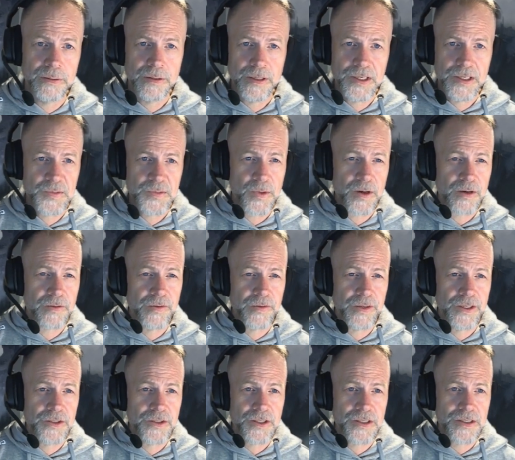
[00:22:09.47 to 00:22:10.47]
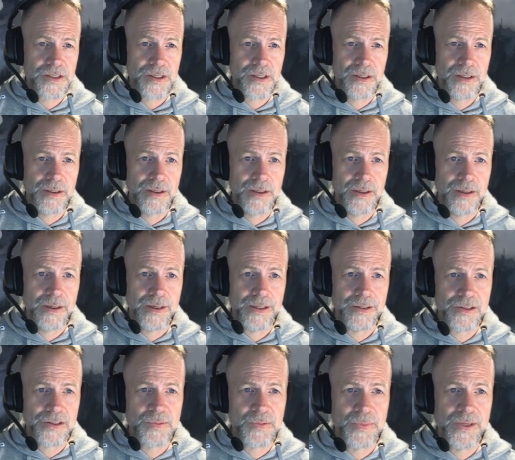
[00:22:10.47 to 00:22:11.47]
Ismark finishes. He
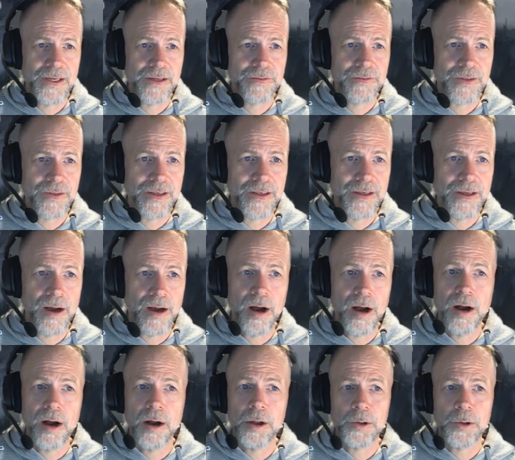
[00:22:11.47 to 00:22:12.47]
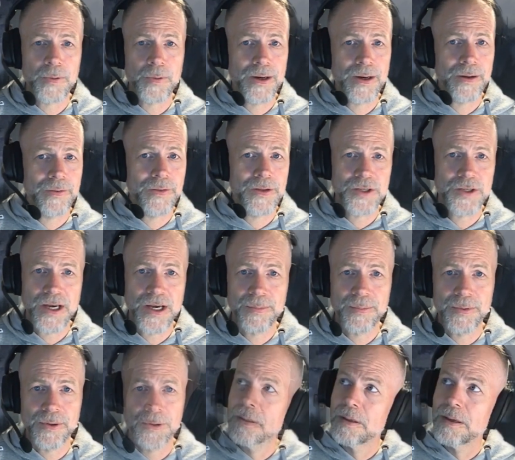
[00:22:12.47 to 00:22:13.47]
looks meaningfully all around the
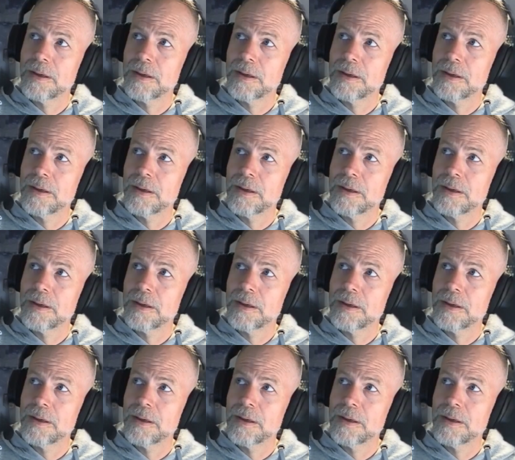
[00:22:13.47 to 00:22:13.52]
chapel.